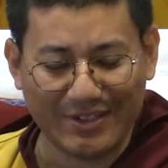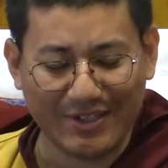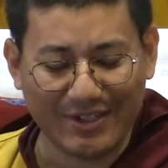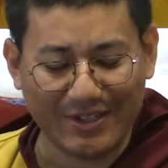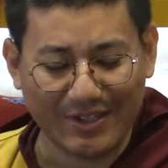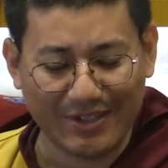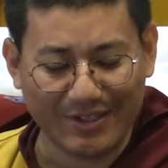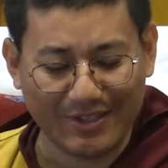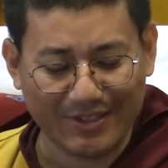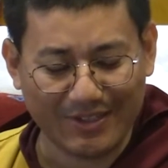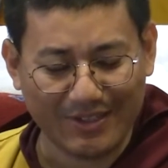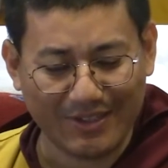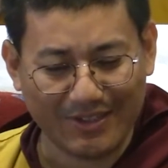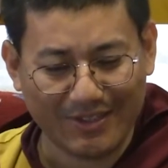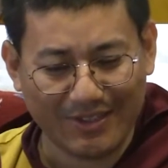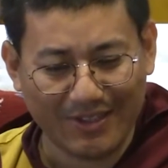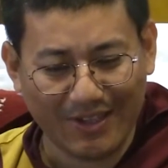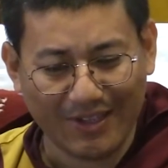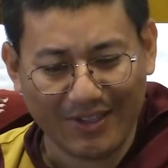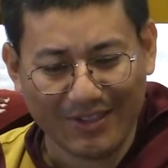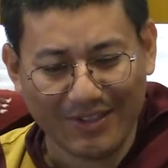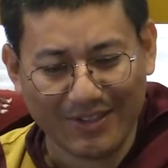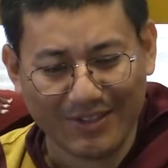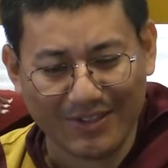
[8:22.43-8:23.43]
And
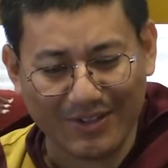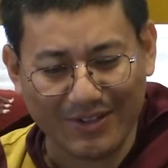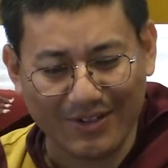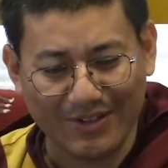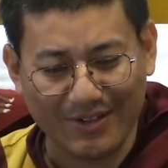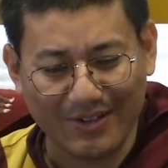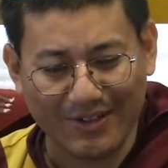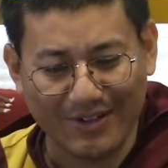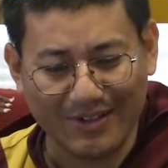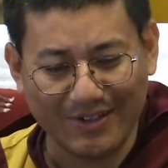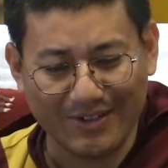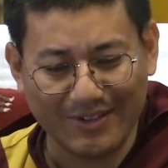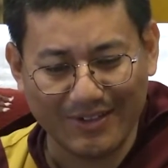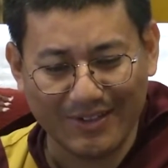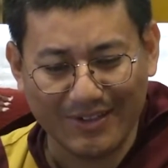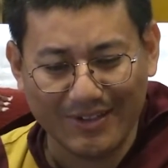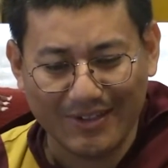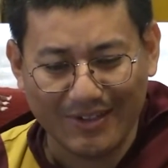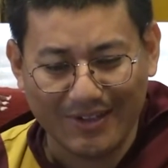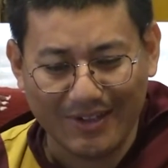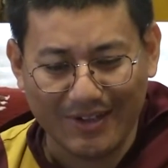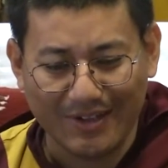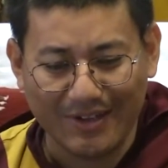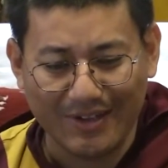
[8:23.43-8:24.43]
then
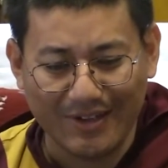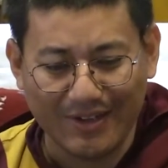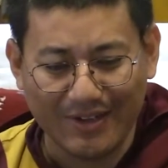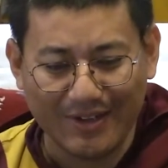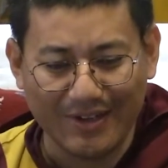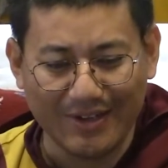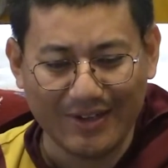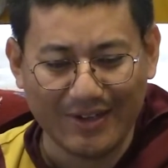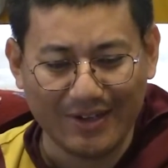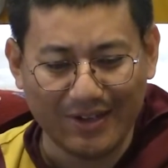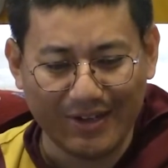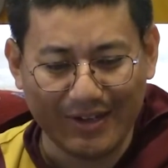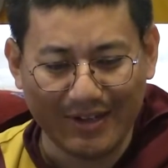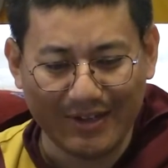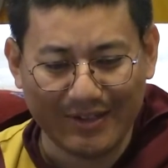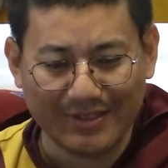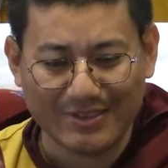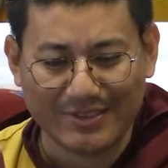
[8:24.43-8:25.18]
I